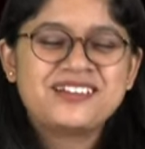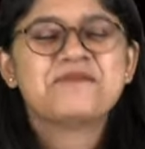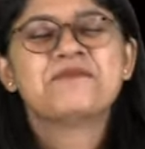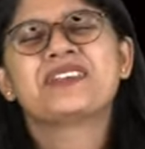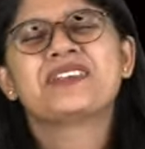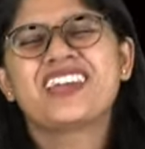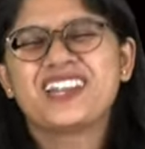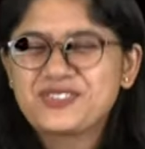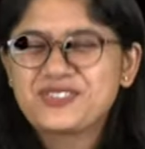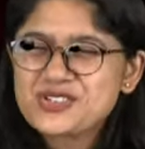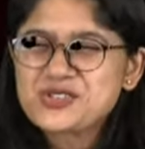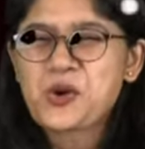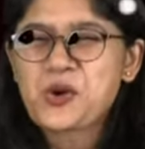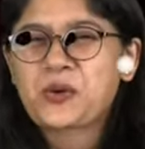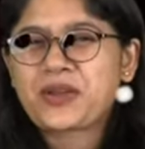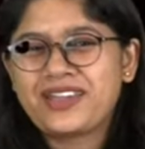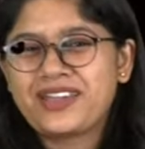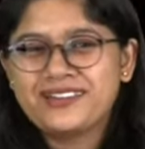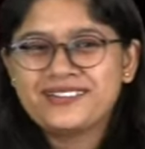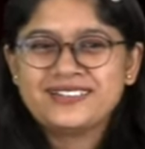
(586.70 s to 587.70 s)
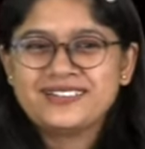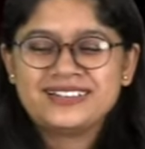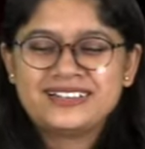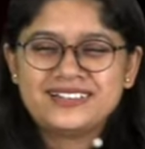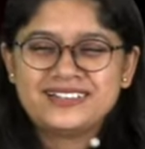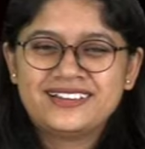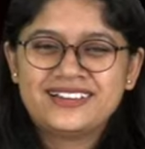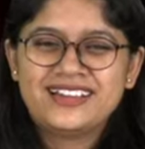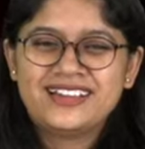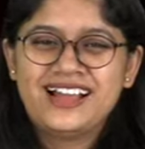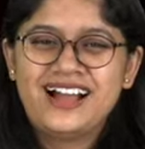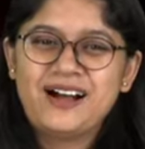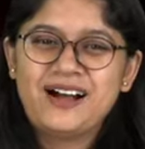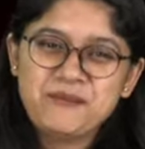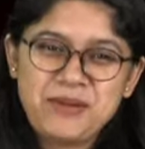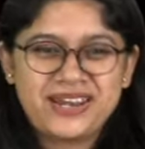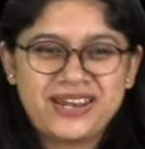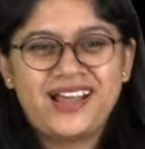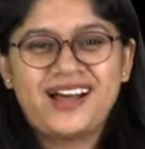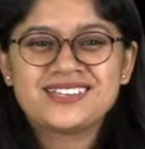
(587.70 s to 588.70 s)
But yeah, it was okay. I
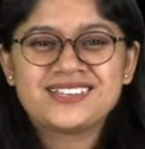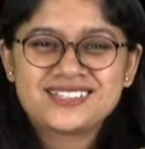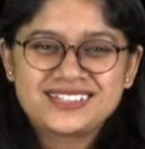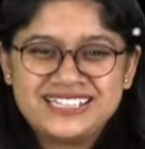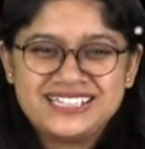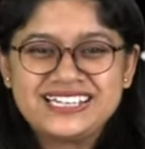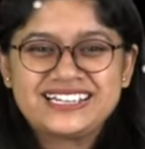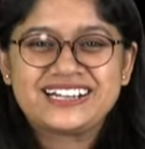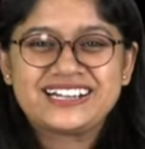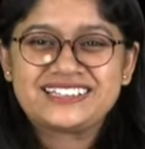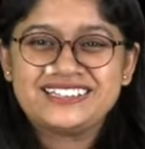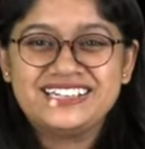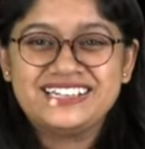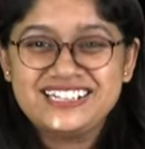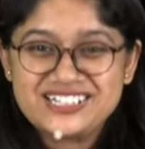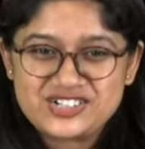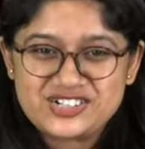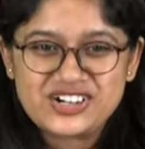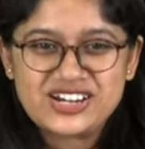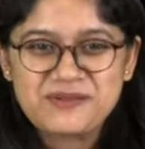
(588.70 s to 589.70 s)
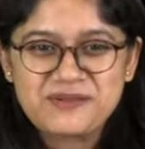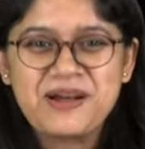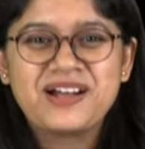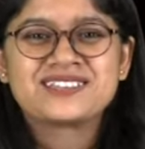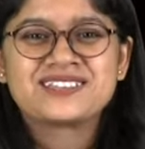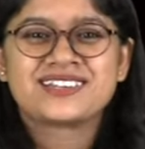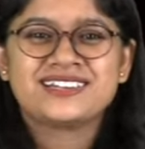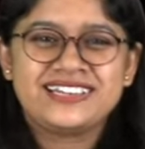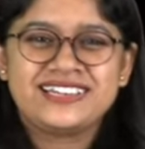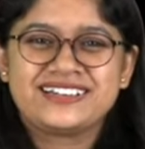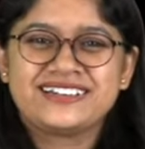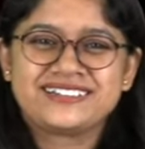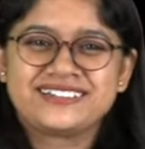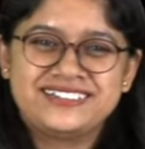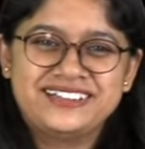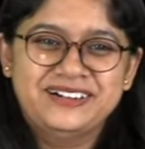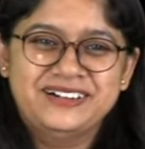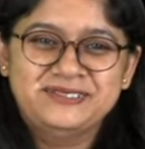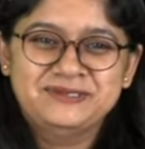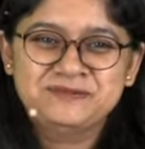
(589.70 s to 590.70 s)
answer leak kar diya. Literally, I answer leak kar
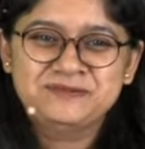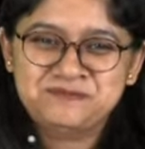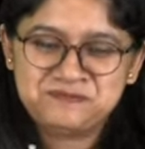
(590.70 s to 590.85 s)
diya.